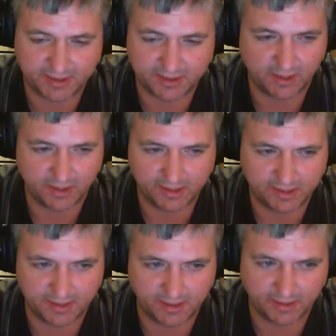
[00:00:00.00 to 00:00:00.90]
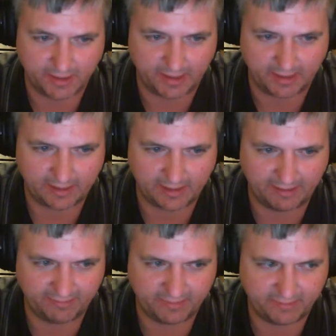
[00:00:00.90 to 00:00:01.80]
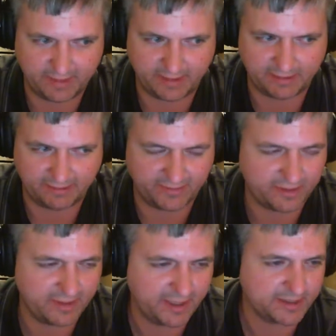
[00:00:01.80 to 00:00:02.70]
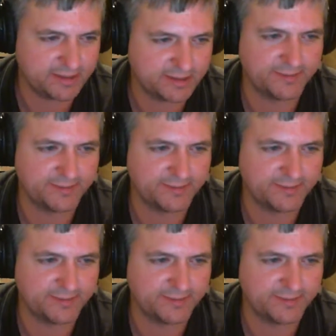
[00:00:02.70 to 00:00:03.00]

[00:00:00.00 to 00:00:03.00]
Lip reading: start until like 11 o'clock. So